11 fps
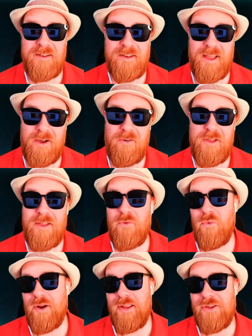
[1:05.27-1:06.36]
Now,
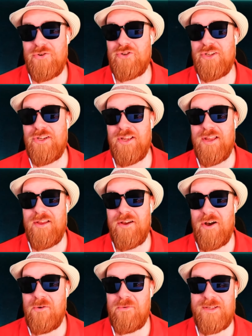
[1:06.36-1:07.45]
what I usually
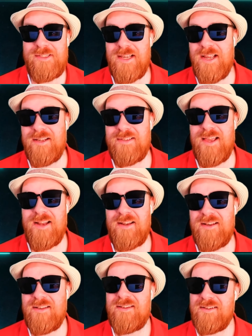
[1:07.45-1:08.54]
always say is that
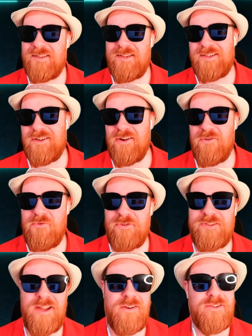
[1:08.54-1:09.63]
in Disney Star
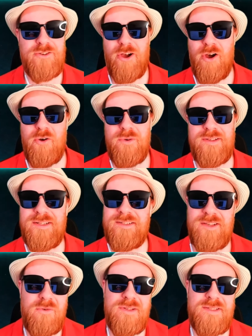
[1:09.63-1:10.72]
Wars,
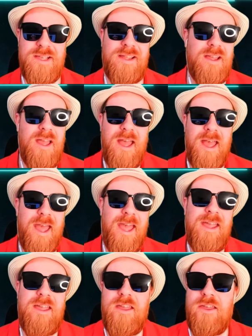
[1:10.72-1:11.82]
it's always like
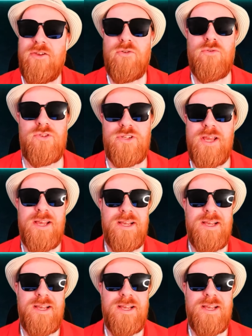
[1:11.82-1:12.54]
a huge